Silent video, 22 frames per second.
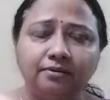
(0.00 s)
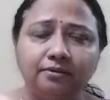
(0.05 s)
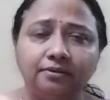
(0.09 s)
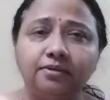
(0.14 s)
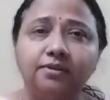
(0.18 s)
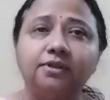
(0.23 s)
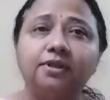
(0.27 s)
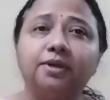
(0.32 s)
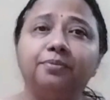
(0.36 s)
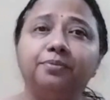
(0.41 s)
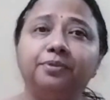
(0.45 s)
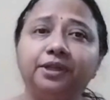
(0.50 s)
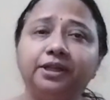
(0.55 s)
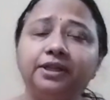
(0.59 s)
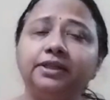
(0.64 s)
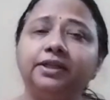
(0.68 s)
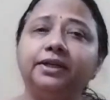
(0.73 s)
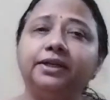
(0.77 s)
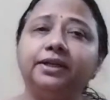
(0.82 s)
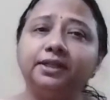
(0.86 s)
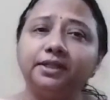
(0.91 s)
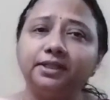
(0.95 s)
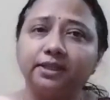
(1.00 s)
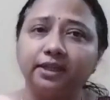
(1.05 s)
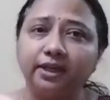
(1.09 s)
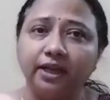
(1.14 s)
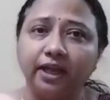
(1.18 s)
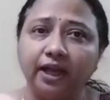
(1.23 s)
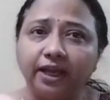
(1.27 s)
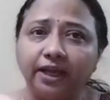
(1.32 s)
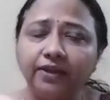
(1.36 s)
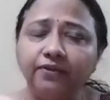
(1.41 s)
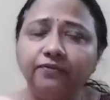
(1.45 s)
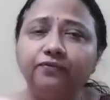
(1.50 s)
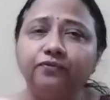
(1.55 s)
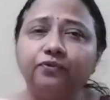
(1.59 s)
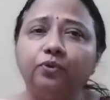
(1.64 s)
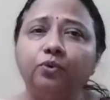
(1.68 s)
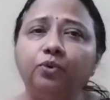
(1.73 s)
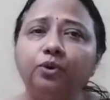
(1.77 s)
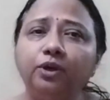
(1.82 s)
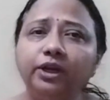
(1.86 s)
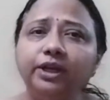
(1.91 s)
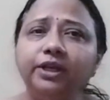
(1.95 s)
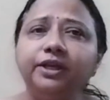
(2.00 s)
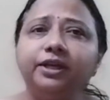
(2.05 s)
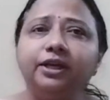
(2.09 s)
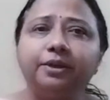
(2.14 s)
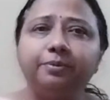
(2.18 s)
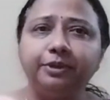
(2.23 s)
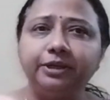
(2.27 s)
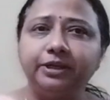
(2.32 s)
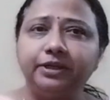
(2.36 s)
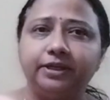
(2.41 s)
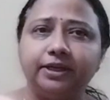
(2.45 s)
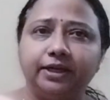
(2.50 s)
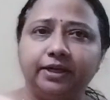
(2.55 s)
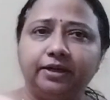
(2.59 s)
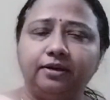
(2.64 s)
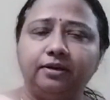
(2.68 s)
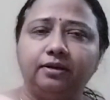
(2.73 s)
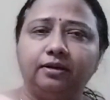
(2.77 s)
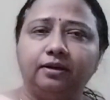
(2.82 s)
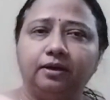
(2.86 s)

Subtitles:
Something that has life only can be dead.